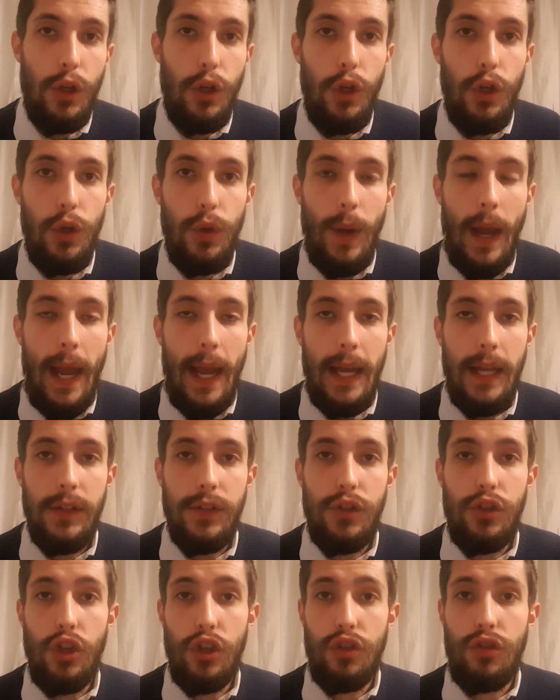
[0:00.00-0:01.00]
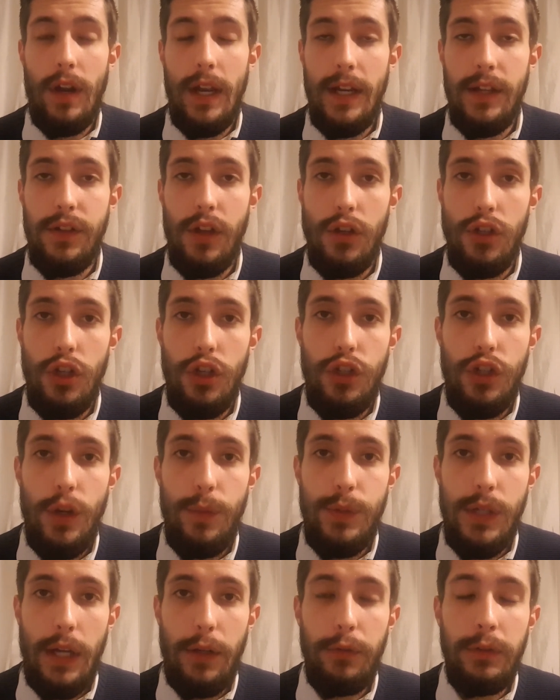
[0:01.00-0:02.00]
who has just created his own
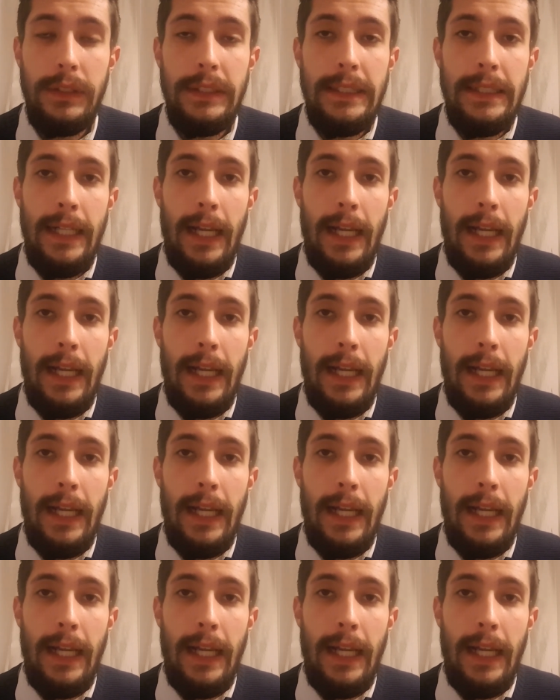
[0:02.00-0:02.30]
YouTube channel.